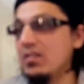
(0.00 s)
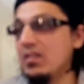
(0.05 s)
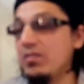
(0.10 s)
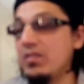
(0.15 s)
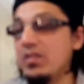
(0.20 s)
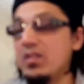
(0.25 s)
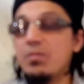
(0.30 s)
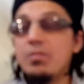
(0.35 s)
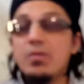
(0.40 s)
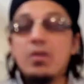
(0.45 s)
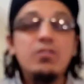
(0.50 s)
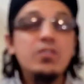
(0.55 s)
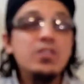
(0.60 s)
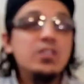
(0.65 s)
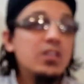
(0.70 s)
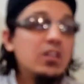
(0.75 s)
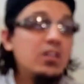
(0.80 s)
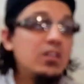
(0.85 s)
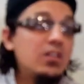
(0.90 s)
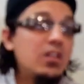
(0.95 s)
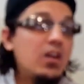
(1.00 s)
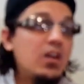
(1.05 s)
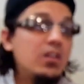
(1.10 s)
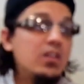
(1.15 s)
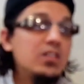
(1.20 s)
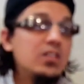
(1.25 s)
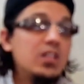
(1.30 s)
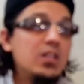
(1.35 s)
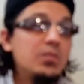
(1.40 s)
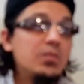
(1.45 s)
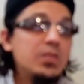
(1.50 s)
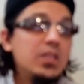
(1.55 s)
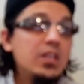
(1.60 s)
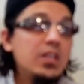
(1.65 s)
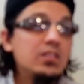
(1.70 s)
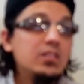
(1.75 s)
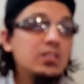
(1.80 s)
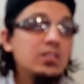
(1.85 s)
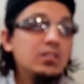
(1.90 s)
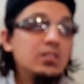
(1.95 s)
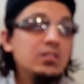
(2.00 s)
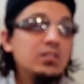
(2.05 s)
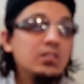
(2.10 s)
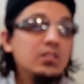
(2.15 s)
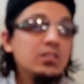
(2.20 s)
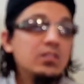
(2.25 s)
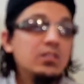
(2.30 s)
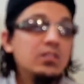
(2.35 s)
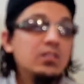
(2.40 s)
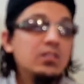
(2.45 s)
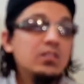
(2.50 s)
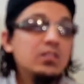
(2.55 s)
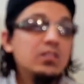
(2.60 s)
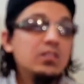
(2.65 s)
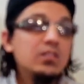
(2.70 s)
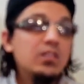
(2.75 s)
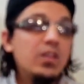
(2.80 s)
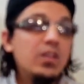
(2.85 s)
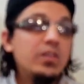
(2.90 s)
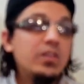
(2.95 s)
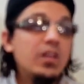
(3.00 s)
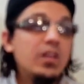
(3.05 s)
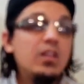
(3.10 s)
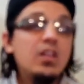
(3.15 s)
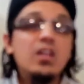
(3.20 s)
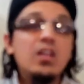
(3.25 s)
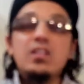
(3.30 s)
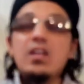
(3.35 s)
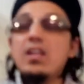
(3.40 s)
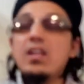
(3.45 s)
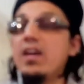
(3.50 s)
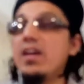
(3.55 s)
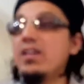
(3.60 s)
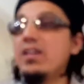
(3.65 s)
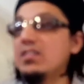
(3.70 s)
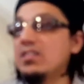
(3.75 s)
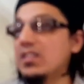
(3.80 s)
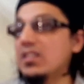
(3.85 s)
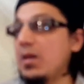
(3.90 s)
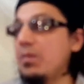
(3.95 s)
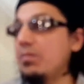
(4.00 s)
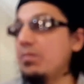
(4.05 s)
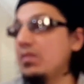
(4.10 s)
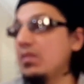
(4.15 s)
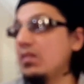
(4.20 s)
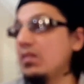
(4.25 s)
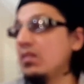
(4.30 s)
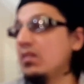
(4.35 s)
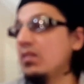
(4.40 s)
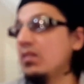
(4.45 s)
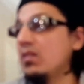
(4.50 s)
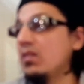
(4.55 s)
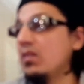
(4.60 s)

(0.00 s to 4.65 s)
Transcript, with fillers: Even the Prophet sallallahu alaihi wasallam says that Allah Ta'ala has kept